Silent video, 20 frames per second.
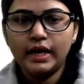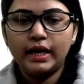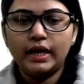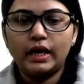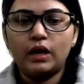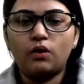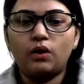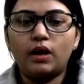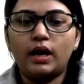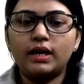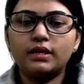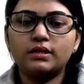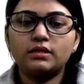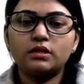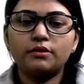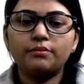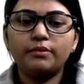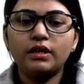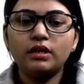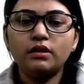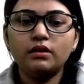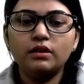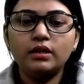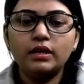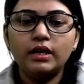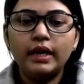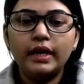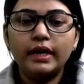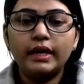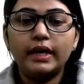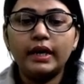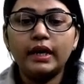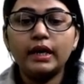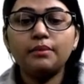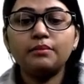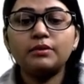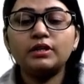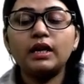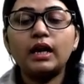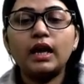Now answer me,
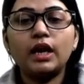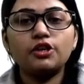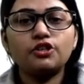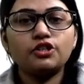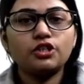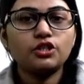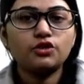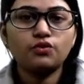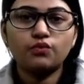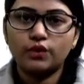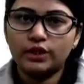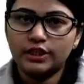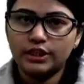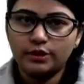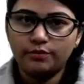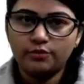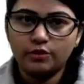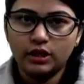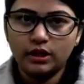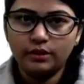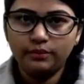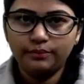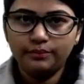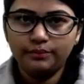name the largest vertebra.